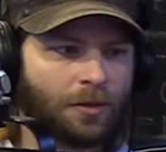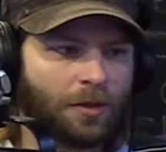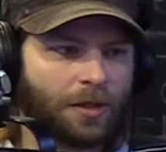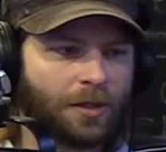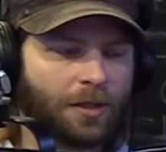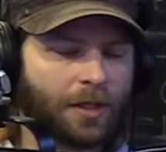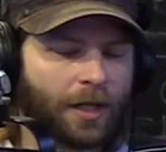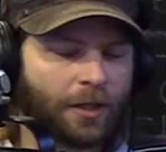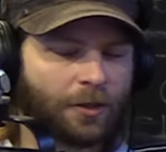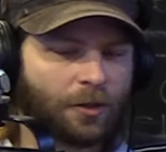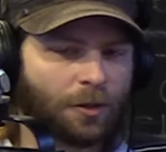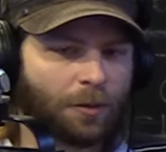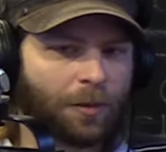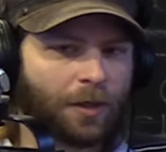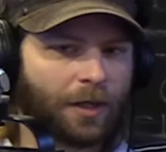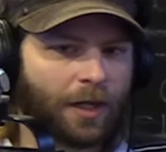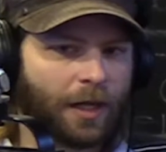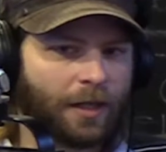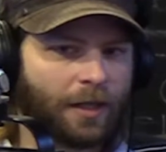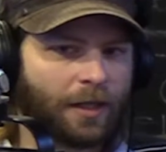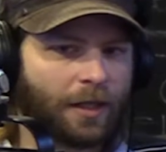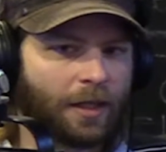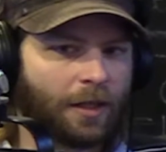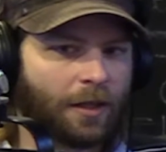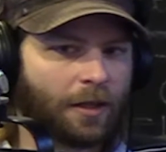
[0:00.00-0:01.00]
the detriment, I
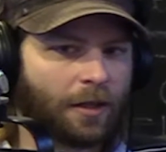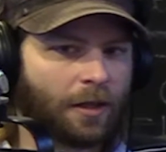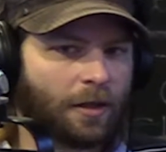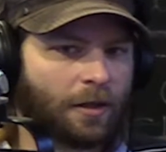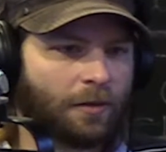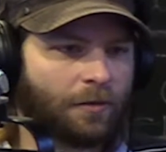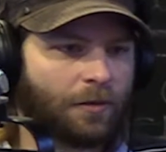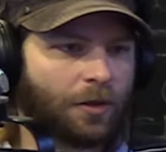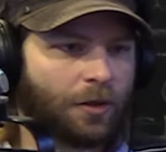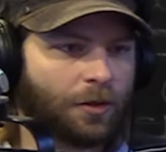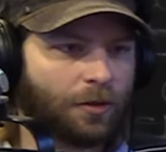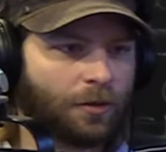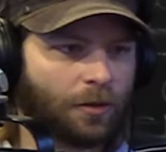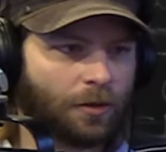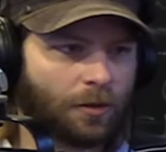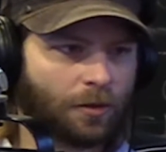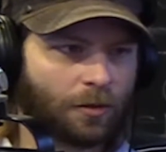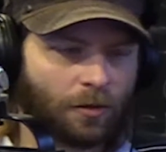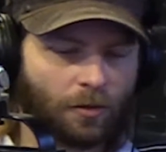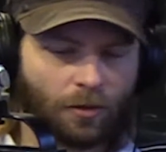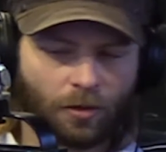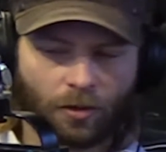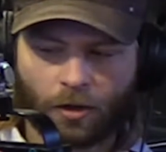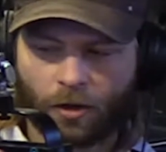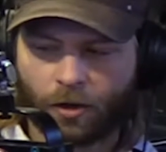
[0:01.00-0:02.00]
think, of the
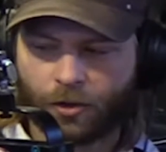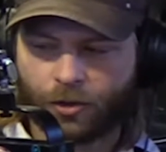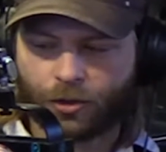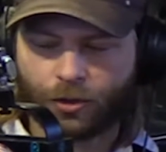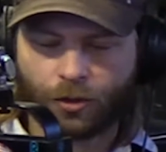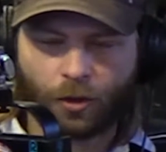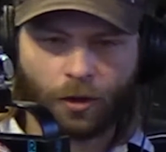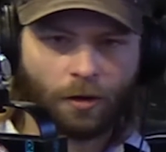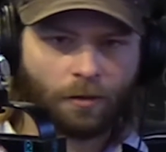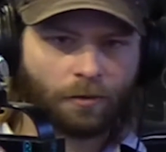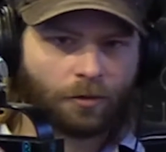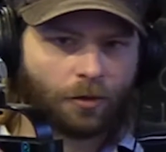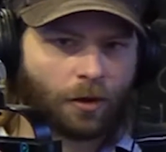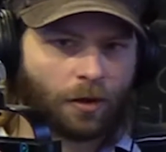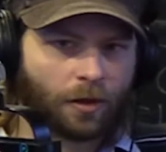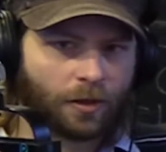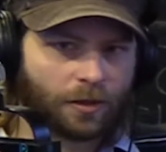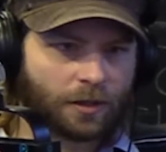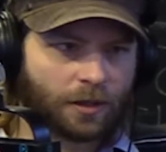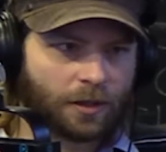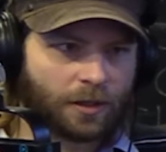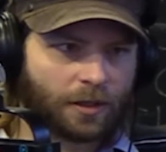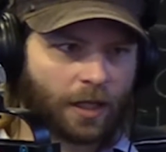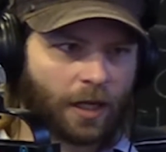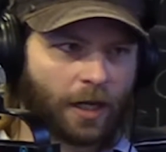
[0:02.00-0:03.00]
larger overall
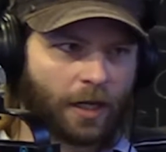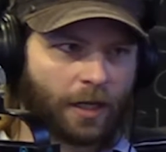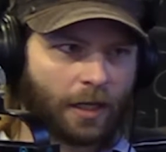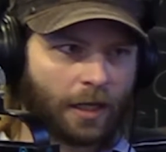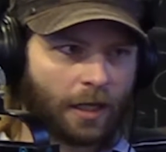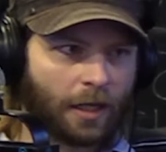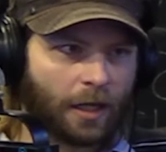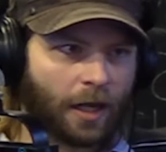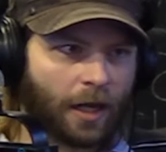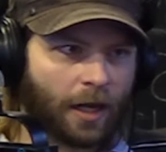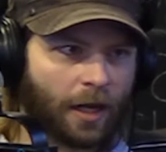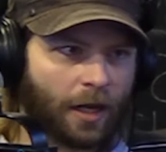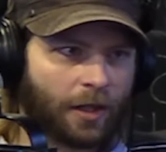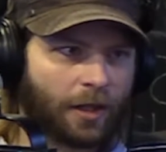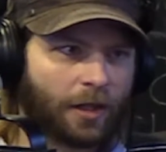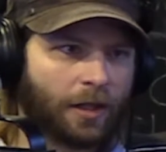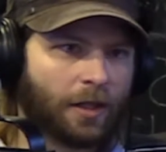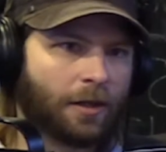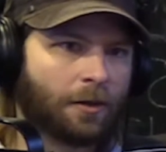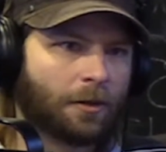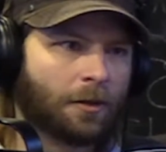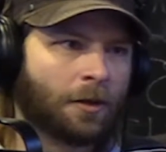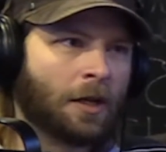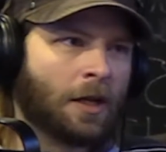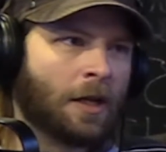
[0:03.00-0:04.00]
society. And I
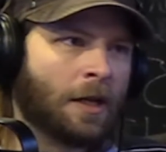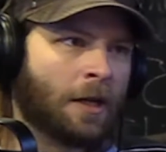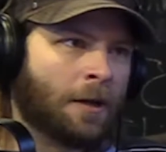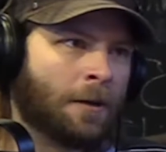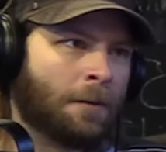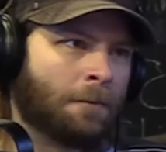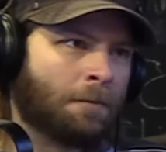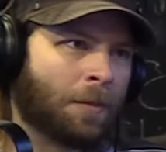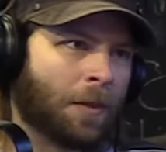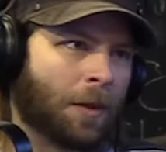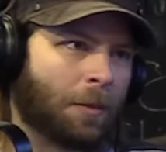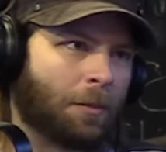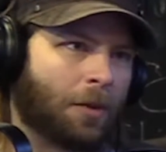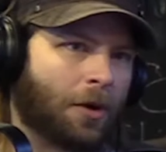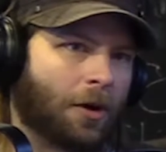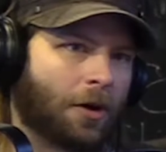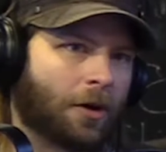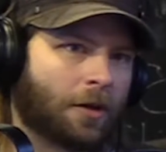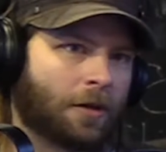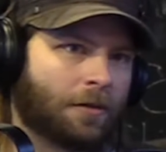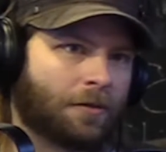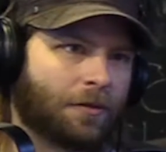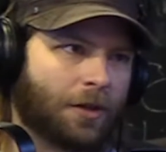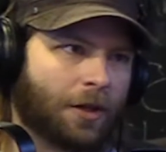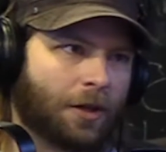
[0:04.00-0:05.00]
think
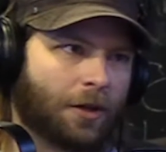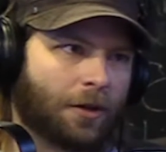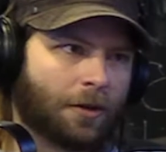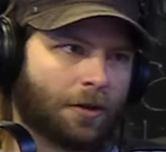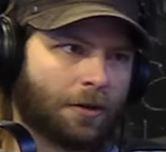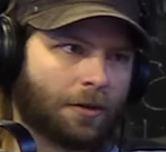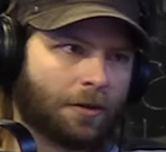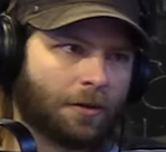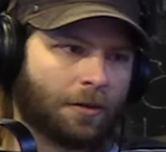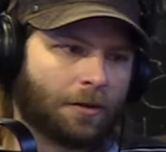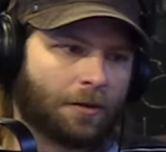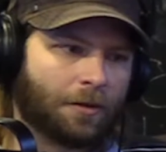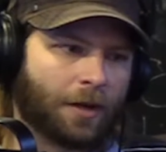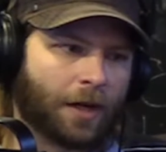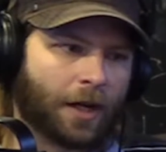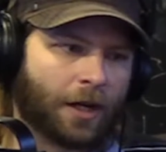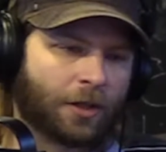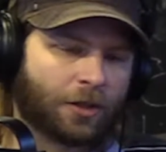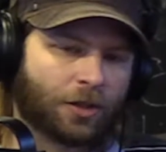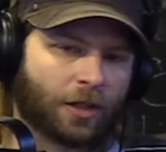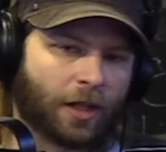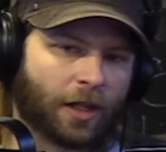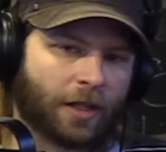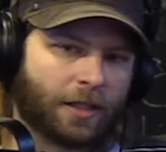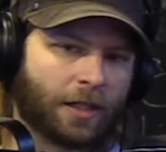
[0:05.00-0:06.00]
part of their
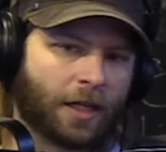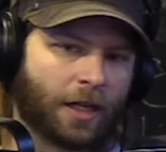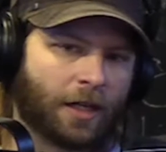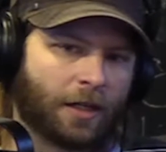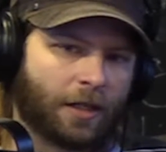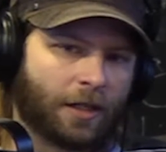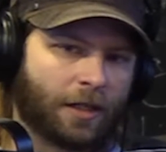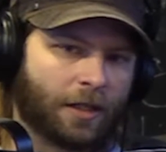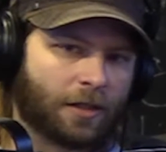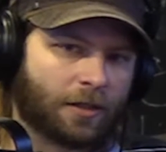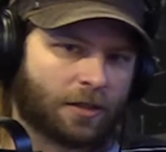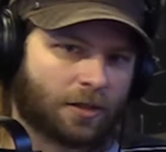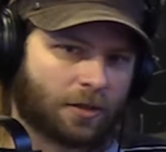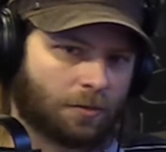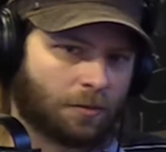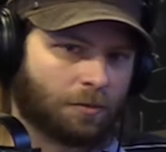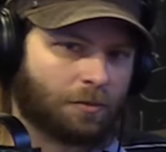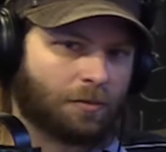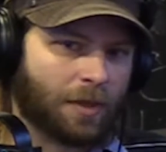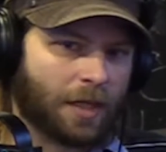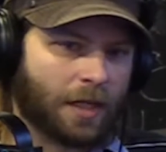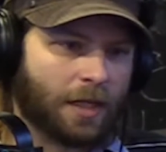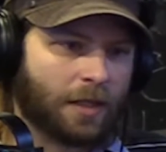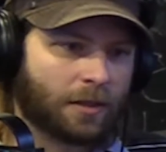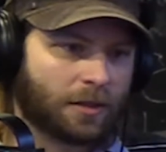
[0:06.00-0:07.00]
national identity is
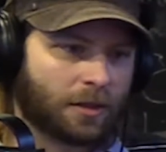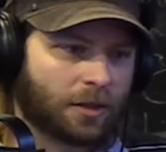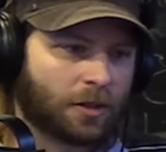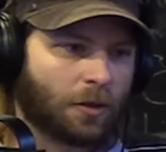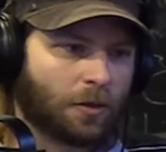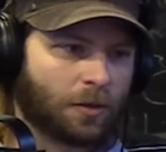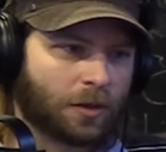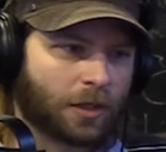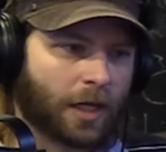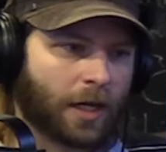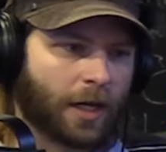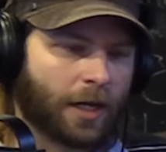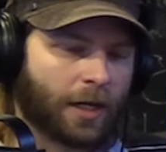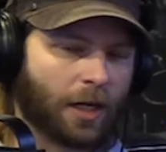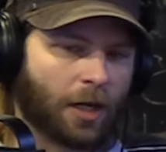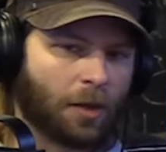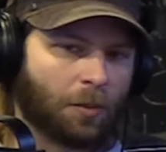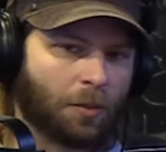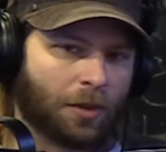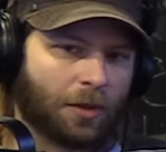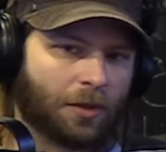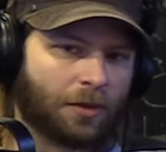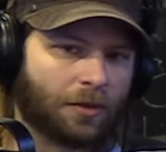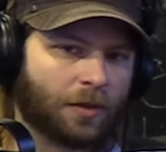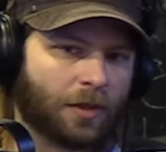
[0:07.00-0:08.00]
being so tied
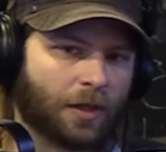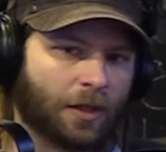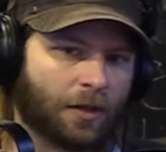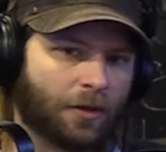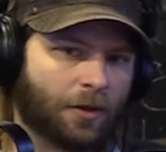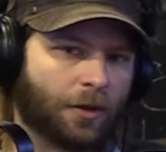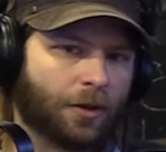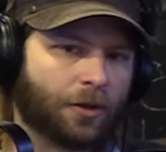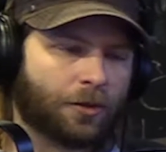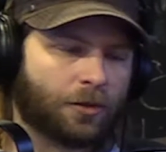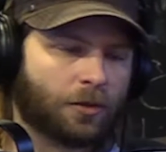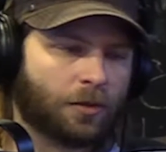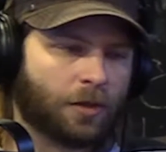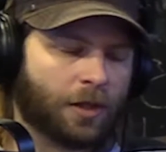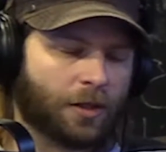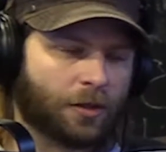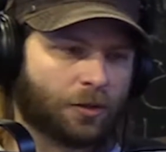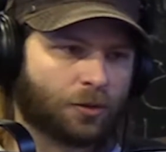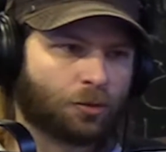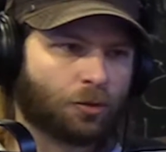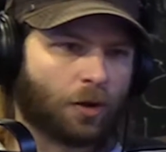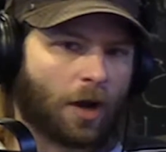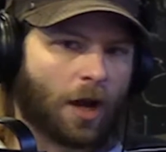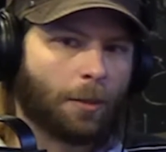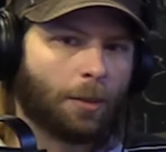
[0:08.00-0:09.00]
up in
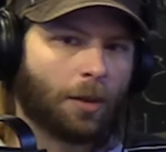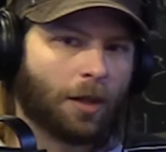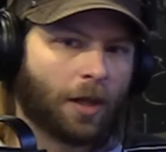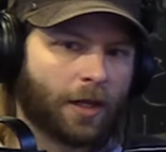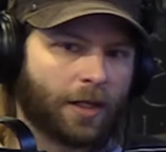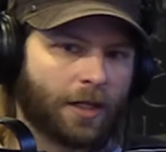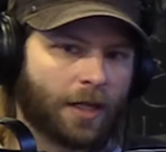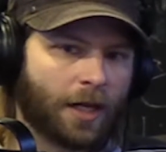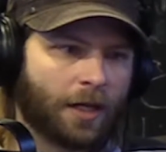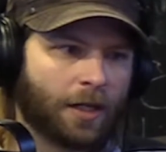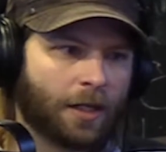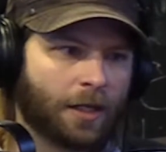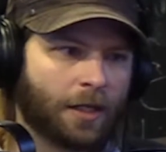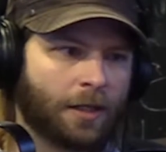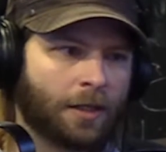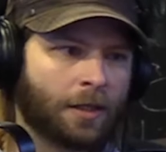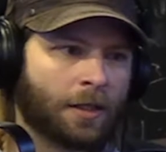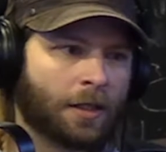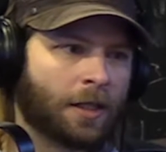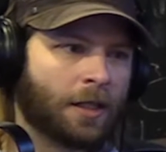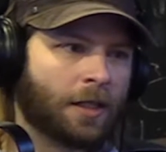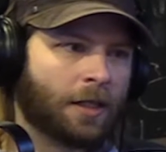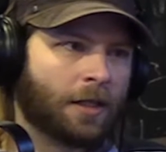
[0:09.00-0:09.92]
tribal identity.